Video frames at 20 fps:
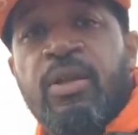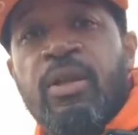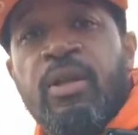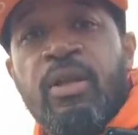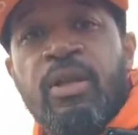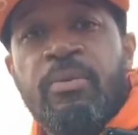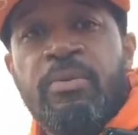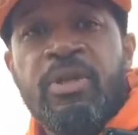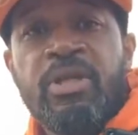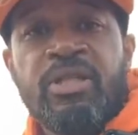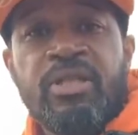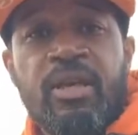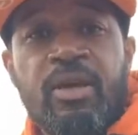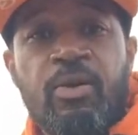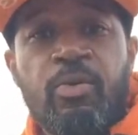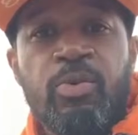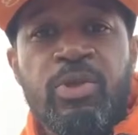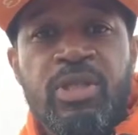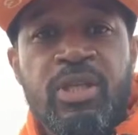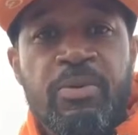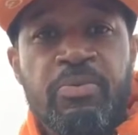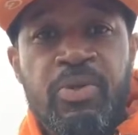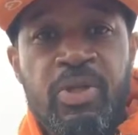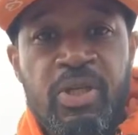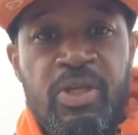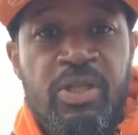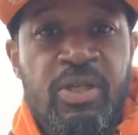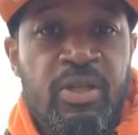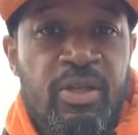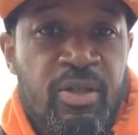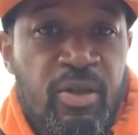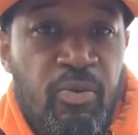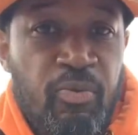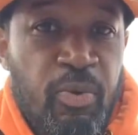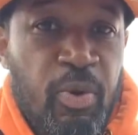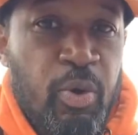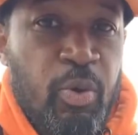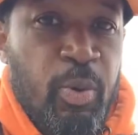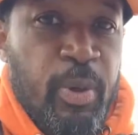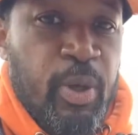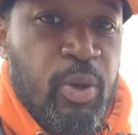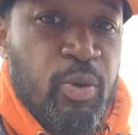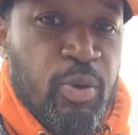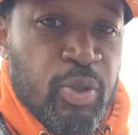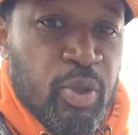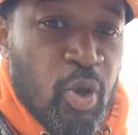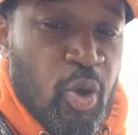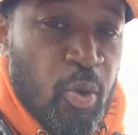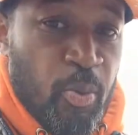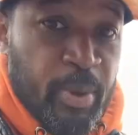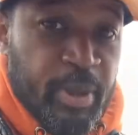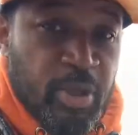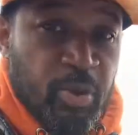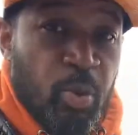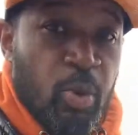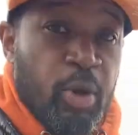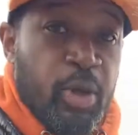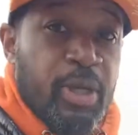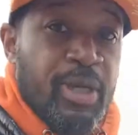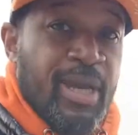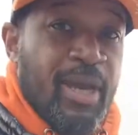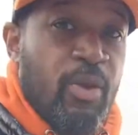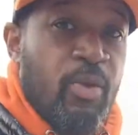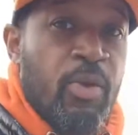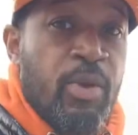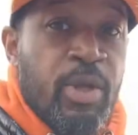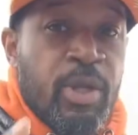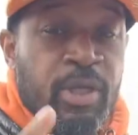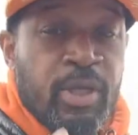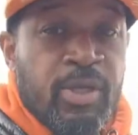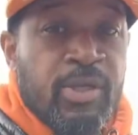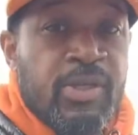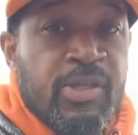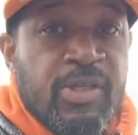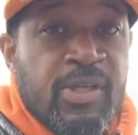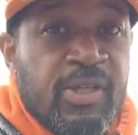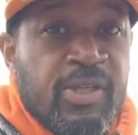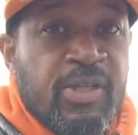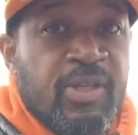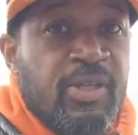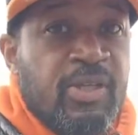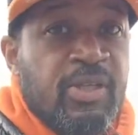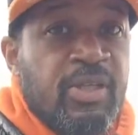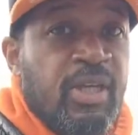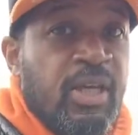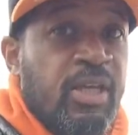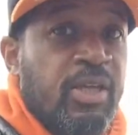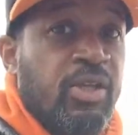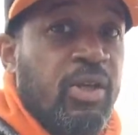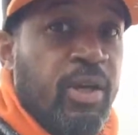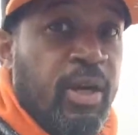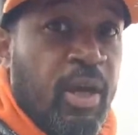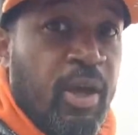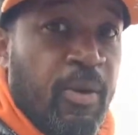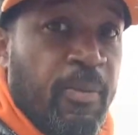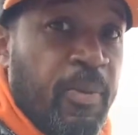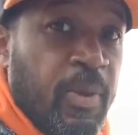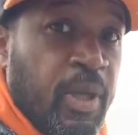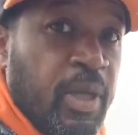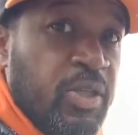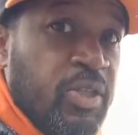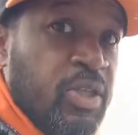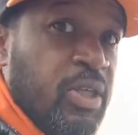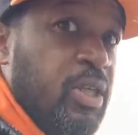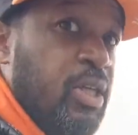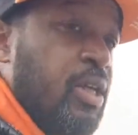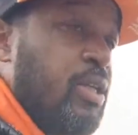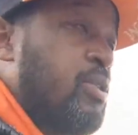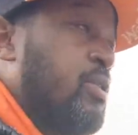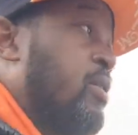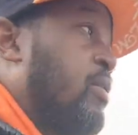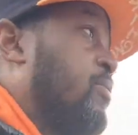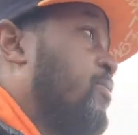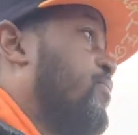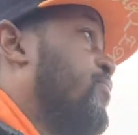Let me say what's up to the sister real quick, who's always working out. Consistency is going to help you get your kicks up.